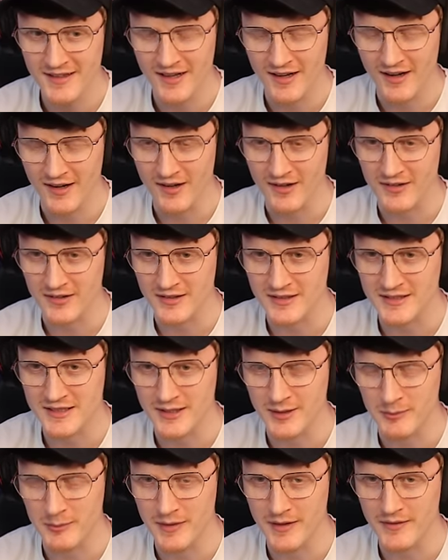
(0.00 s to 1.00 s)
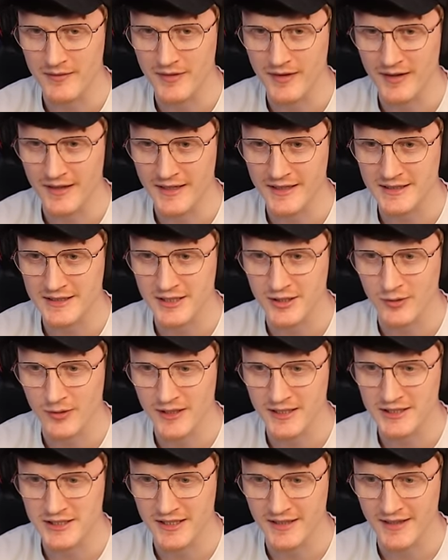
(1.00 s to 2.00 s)
Oh, nice little bit of
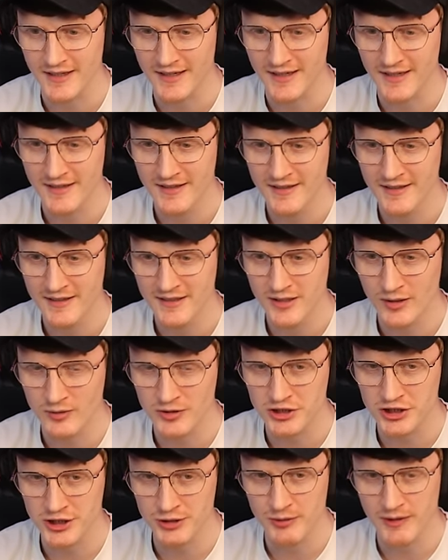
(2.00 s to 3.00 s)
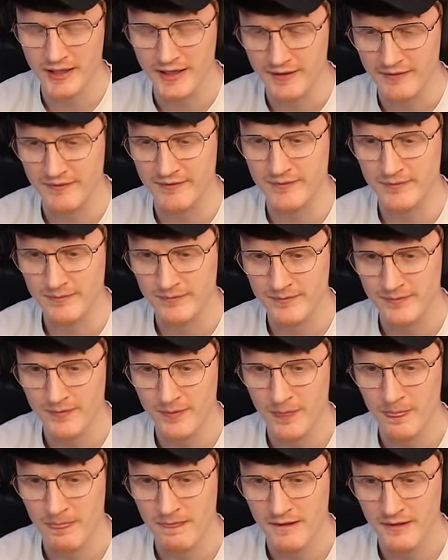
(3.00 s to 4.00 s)
integration there. Go on, shoot it.
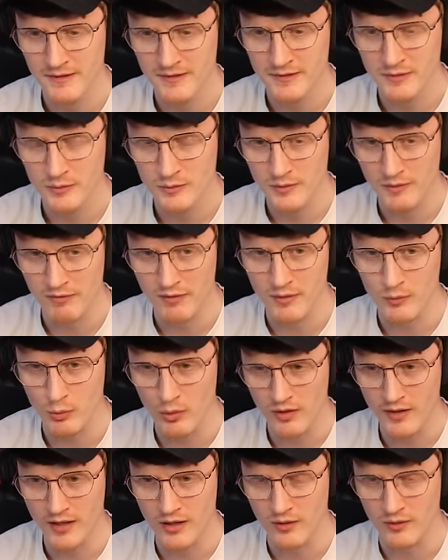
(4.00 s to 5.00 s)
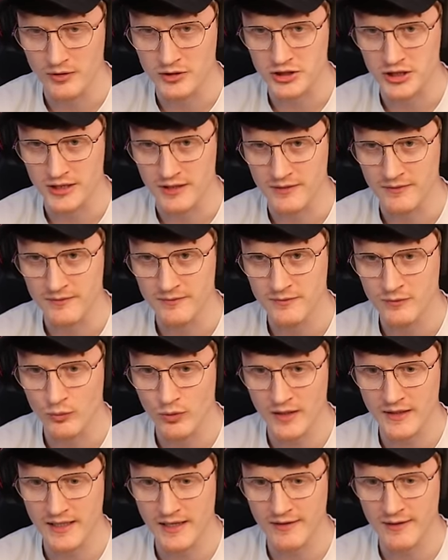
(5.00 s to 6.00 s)
With a rocket launcher.
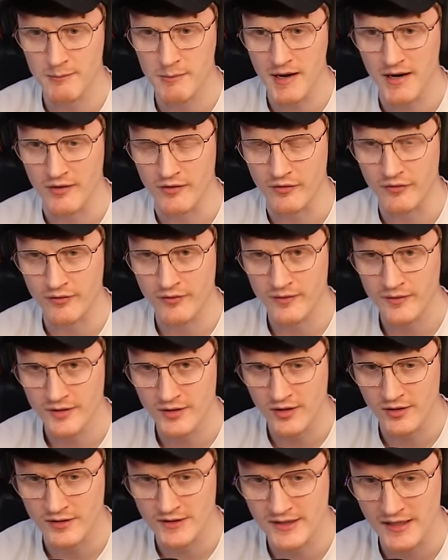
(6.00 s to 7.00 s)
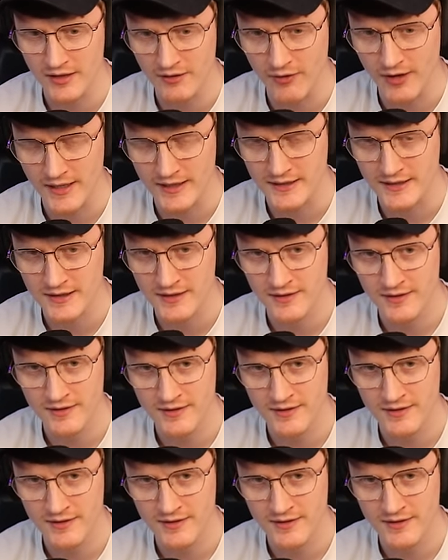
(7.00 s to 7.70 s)
Right down the mouth. Godzilla-esque.